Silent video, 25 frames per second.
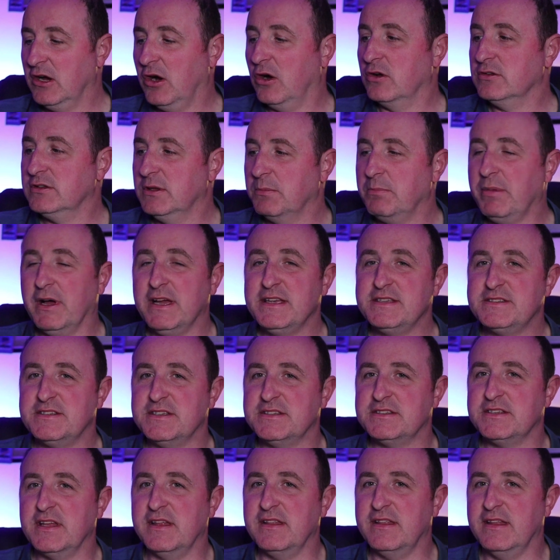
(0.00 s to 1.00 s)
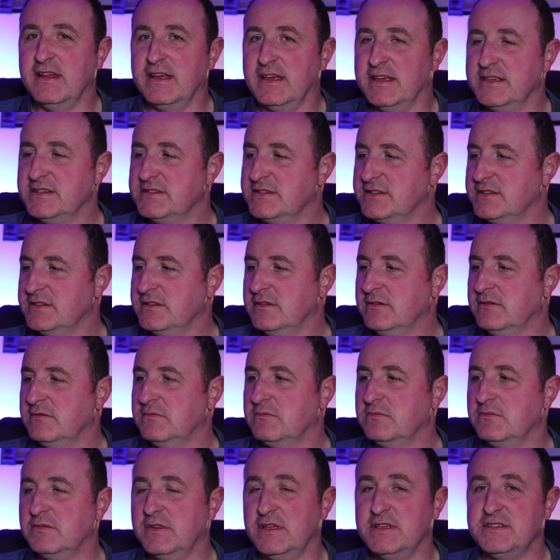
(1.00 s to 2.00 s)
on the basis of this
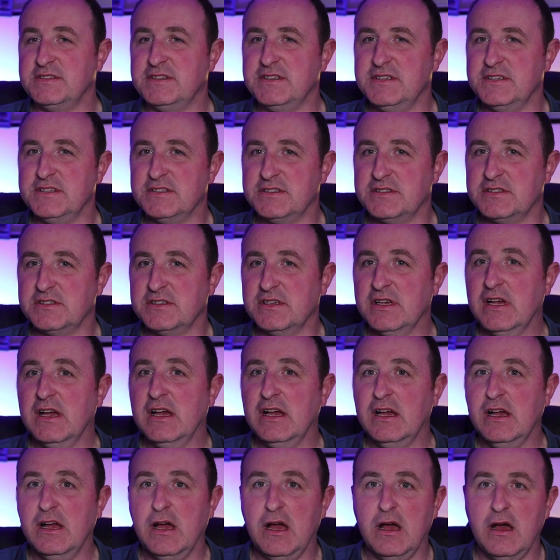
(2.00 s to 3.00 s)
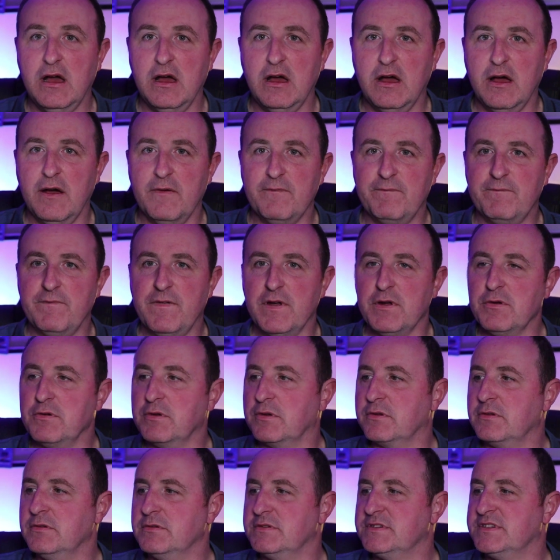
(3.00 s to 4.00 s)
is a
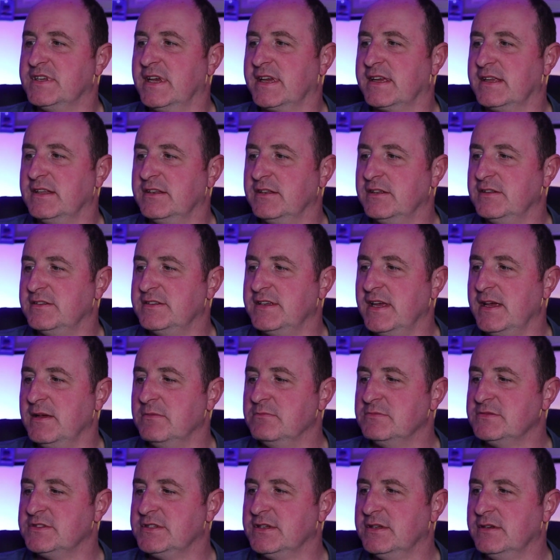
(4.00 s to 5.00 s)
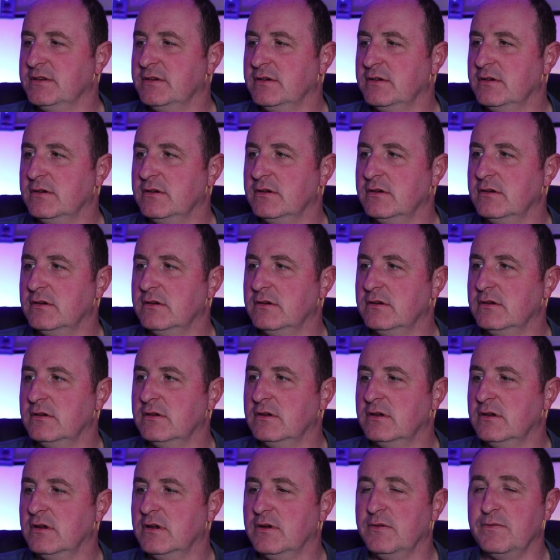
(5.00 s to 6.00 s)
very good second attempt.
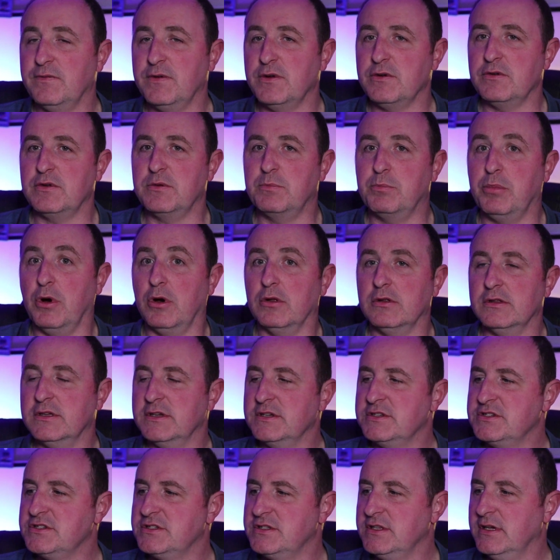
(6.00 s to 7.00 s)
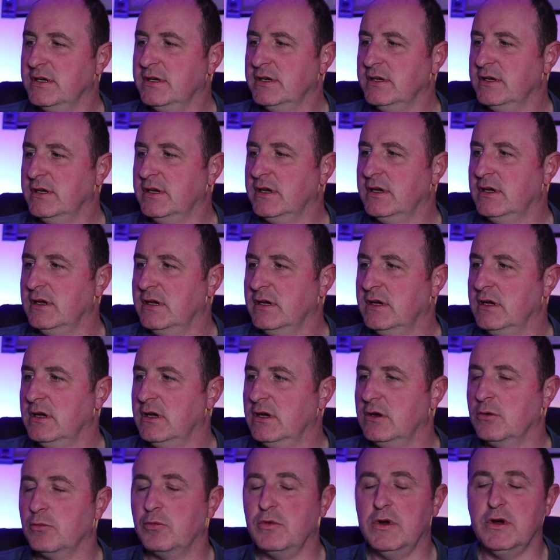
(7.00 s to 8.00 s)
Very polished,
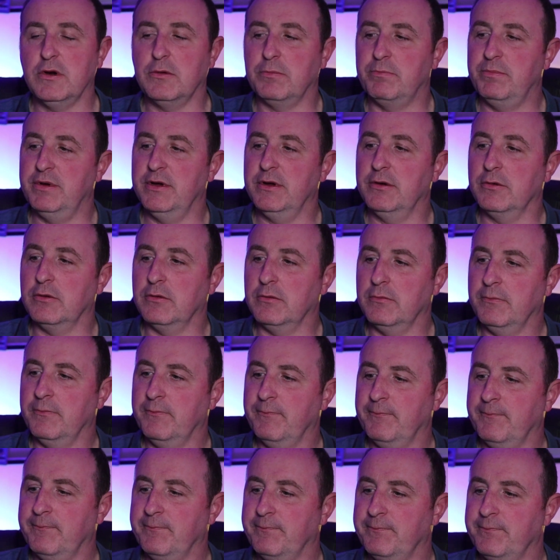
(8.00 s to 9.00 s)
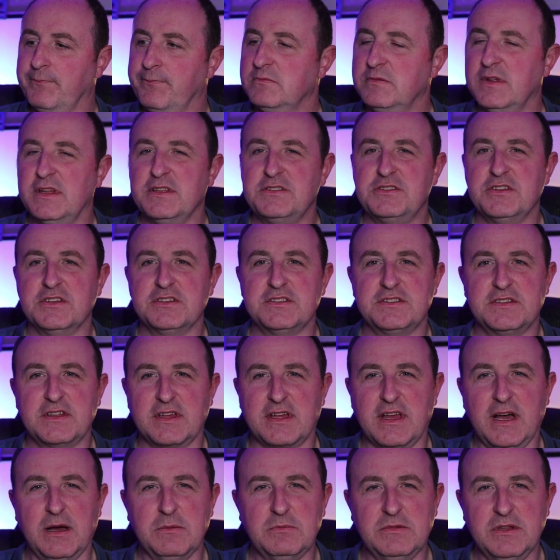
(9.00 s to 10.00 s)
well built. There's just a
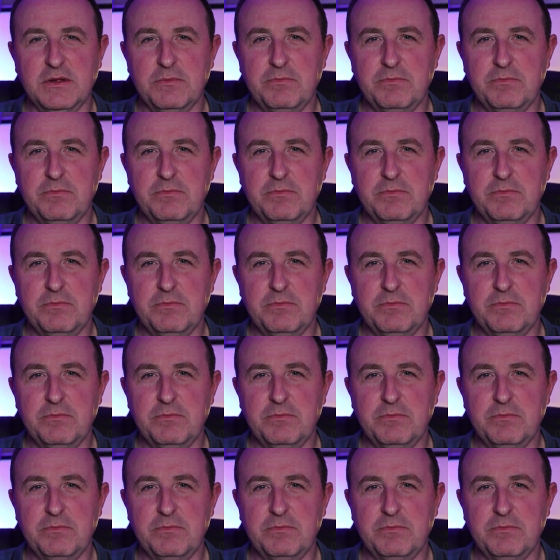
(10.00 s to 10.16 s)
couple